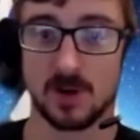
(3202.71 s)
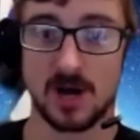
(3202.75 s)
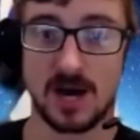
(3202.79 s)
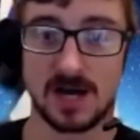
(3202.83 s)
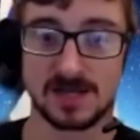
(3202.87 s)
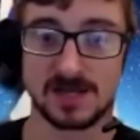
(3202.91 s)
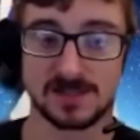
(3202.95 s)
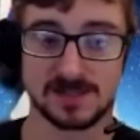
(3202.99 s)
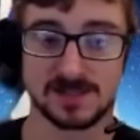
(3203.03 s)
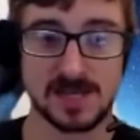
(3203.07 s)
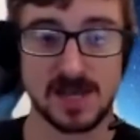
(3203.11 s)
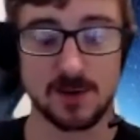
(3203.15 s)

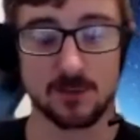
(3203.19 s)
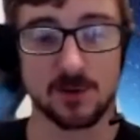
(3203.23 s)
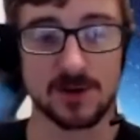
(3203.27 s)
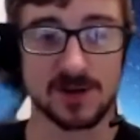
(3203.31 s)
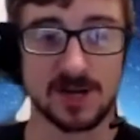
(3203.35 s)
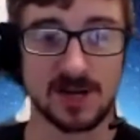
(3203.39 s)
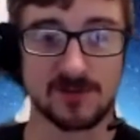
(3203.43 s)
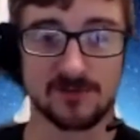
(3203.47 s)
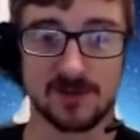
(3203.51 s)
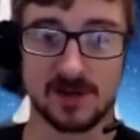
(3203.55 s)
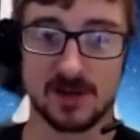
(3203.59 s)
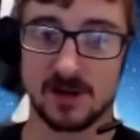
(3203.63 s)
I say
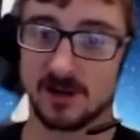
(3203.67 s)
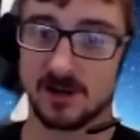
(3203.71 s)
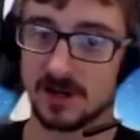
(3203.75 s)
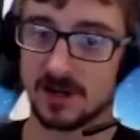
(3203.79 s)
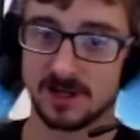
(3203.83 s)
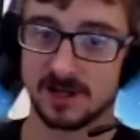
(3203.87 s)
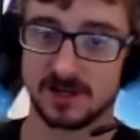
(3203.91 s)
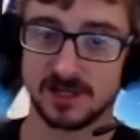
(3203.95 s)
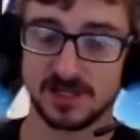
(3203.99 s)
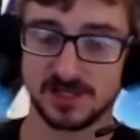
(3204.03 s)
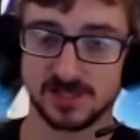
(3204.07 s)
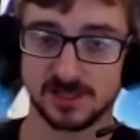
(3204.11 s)
whatever you're
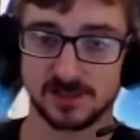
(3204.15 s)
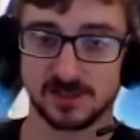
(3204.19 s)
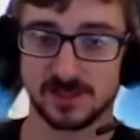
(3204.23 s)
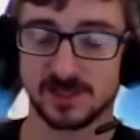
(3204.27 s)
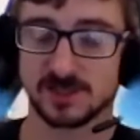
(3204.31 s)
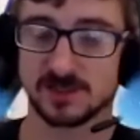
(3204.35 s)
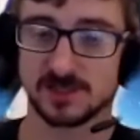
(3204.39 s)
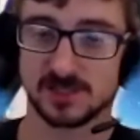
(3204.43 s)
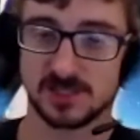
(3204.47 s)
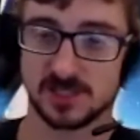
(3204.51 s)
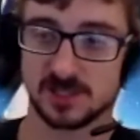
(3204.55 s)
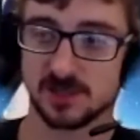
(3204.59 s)

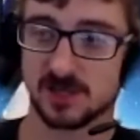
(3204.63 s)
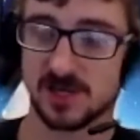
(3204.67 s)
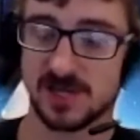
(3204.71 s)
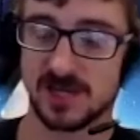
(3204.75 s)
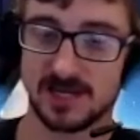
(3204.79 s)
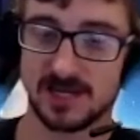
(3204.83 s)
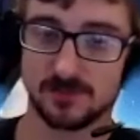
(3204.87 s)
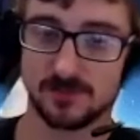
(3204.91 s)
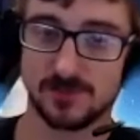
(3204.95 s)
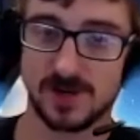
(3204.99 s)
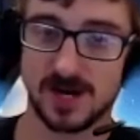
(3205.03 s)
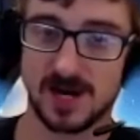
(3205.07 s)
initially
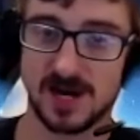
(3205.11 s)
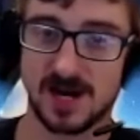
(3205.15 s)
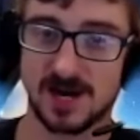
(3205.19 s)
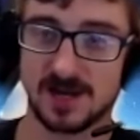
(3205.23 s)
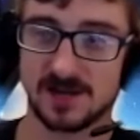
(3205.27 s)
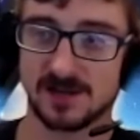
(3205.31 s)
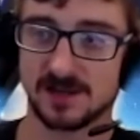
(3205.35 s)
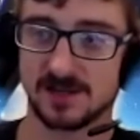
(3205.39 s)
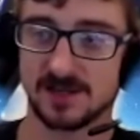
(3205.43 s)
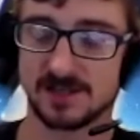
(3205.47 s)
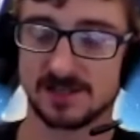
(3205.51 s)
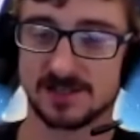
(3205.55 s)
intrigued
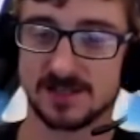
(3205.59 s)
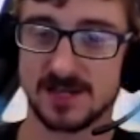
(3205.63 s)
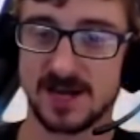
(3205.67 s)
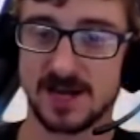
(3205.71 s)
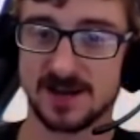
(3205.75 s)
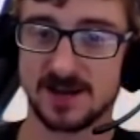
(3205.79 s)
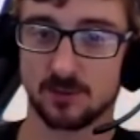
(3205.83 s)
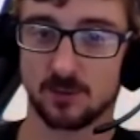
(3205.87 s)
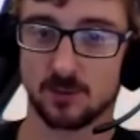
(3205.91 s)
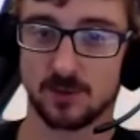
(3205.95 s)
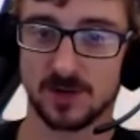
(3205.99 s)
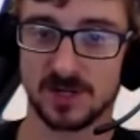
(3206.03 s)
by is
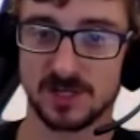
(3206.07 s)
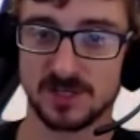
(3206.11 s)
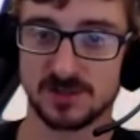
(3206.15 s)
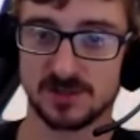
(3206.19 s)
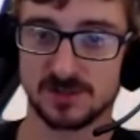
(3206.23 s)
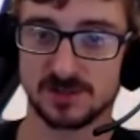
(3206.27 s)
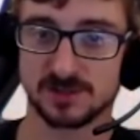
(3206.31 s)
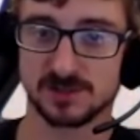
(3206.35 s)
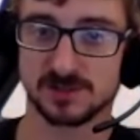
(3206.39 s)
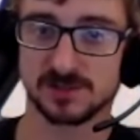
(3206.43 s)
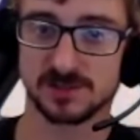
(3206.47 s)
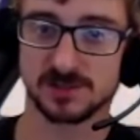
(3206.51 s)
kind of where you
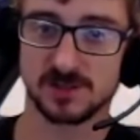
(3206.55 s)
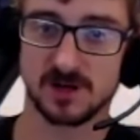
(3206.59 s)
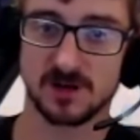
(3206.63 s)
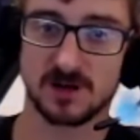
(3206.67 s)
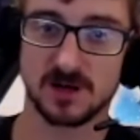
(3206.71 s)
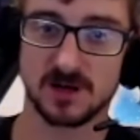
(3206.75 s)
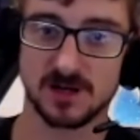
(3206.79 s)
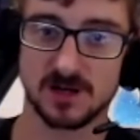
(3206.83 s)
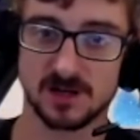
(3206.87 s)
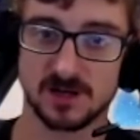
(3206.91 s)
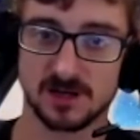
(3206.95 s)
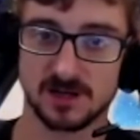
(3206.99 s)
should
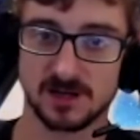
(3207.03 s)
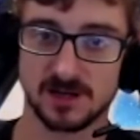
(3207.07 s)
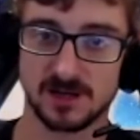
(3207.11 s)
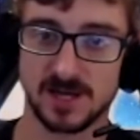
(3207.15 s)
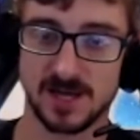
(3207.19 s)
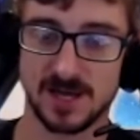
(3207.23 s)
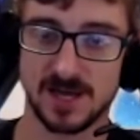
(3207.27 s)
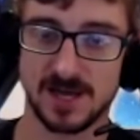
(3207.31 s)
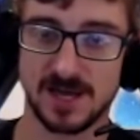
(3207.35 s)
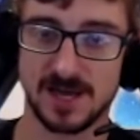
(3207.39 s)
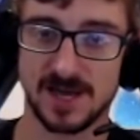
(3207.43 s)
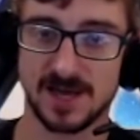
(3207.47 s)
start.
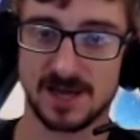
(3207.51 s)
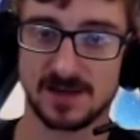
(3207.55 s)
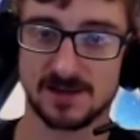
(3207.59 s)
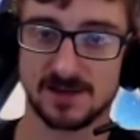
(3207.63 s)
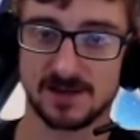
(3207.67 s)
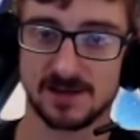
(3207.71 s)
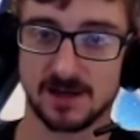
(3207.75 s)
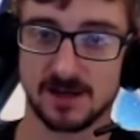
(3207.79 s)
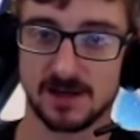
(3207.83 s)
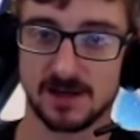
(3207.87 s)
And